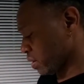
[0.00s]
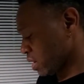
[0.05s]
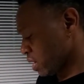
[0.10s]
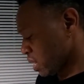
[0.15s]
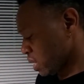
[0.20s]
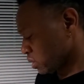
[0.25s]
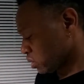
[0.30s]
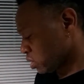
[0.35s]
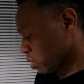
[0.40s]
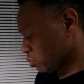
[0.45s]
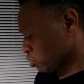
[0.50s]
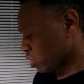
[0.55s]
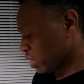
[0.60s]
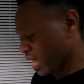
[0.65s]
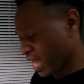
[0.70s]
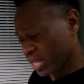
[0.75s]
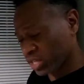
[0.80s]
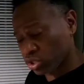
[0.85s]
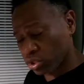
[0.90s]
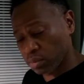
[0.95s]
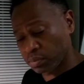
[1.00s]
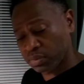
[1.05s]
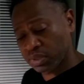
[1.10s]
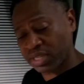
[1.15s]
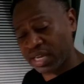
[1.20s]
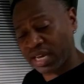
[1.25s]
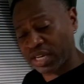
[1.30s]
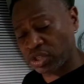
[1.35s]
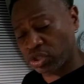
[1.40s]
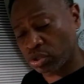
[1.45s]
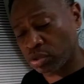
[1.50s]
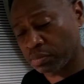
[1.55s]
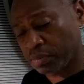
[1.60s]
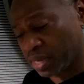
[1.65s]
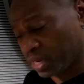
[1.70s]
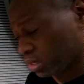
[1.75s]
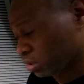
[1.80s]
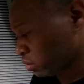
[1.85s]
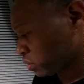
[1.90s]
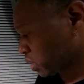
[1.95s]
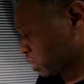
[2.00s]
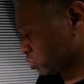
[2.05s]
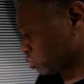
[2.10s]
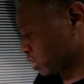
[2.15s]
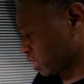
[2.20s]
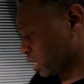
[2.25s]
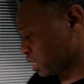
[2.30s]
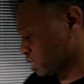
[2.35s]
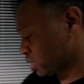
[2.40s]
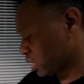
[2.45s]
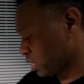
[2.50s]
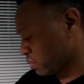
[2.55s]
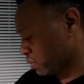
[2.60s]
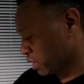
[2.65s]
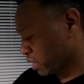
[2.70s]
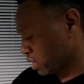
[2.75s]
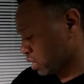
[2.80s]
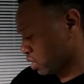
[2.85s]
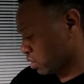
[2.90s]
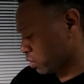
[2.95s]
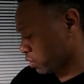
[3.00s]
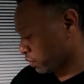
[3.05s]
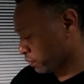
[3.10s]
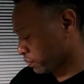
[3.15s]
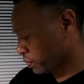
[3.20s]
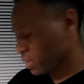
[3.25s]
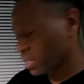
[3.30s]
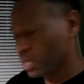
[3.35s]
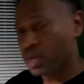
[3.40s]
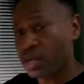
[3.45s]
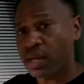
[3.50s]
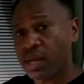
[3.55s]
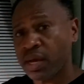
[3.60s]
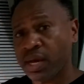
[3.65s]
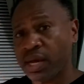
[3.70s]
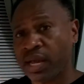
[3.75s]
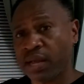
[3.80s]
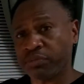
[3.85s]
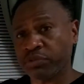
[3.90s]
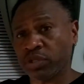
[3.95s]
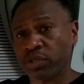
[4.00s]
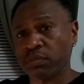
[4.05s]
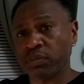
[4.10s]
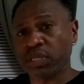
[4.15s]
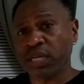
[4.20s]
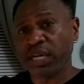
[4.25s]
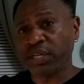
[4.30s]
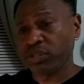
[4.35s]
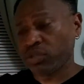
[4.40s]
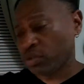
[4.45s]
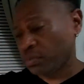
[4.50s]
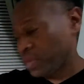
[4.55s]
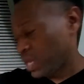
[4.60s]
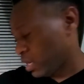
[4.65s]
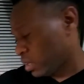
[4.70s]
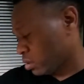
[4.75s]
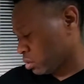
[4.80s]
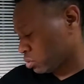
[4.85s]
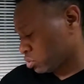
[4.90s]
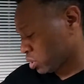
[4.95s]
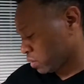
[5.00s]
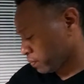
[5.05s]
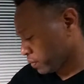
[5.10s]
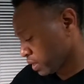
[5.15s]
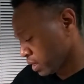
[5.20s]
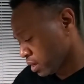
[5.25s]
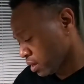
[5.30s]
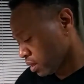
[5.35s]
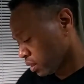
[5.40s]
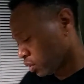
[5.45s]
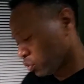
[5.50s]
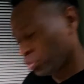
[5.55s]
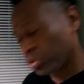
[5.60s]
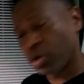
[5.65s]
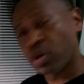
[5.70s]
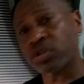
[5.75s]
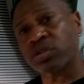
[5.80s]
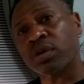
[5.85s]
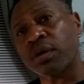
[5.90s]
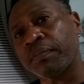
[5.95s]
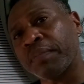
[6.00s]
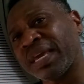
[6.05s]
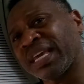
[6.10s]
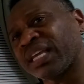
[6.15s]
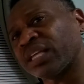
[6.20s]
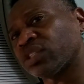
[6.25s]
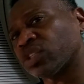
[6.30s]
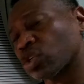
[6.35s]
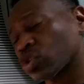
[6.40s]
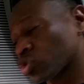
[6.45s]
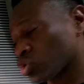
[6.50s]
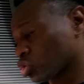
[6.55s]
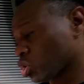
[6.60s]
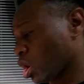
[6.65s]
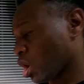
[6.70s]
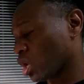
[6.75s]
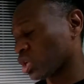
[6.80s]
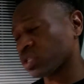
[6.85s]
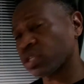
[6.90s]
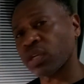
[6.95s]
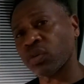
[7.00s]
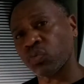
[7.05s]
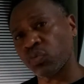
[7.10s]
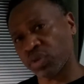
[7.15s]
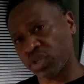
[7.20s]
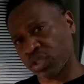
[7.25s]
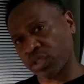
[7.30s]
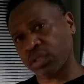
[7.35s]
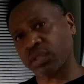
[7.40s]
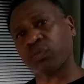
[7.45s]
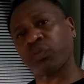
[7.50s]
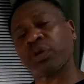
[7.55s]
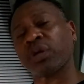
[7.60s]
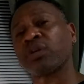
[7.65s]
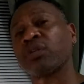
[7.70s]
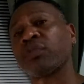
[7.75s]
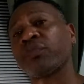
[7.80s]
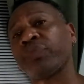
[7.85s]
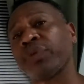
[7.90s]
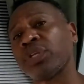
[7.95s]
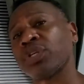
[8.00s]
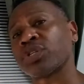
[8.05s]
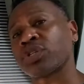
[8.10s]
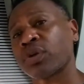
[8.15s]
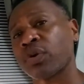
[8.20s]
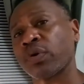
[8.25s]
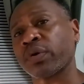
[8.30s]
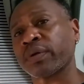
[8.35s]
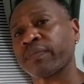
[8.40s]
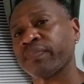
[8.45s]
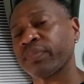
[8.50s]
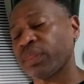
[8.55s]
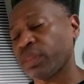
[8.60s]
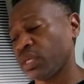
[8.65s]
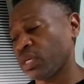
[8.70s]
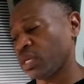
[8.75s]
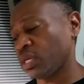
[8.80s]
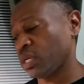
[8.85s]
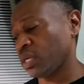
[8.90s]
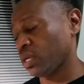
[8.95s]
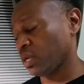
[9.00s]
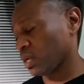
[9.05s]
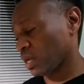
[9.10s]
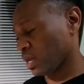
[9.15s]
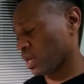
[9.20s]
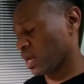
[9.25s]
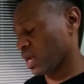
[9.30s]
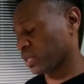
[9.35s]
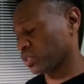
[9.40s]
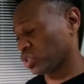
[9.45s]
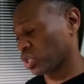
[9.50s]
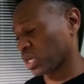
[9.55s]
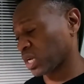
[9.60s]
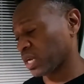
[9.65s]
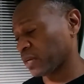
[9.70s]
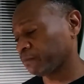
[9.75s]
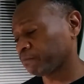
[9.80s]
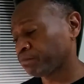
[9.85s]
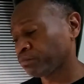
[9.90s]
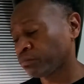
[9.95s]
So I'm going to add some diced tomatoes. As you can see right here, I have some diced tomatoes. So we're going to start making the sauce in which we're going to finish cook the chicken.